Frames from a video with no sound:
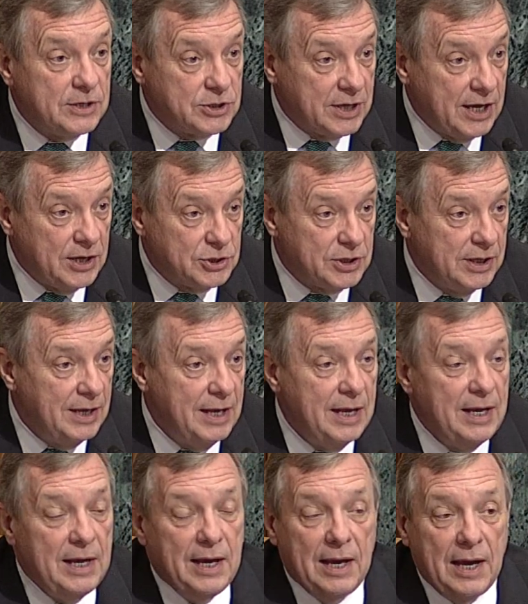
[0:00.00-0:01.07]
education.
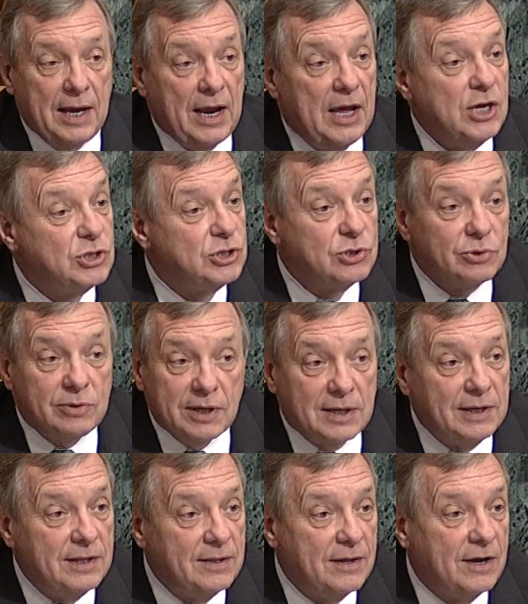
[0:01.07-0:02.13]

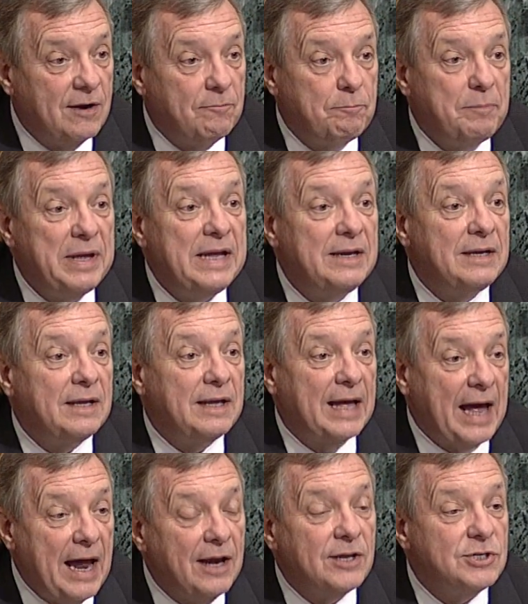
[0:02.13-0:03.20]
Historically, there have been
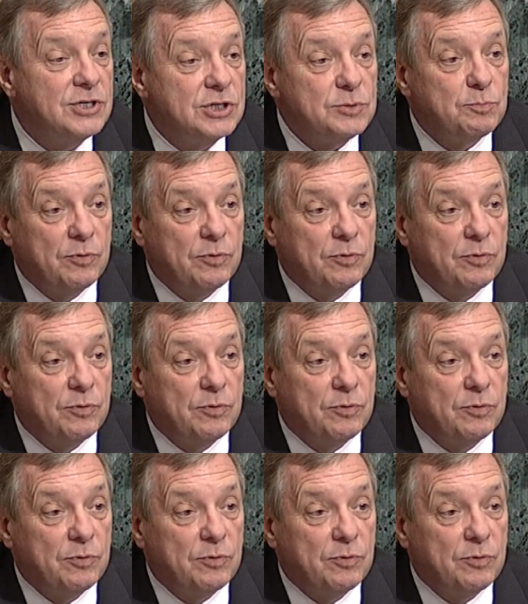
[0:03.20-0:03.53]
colleges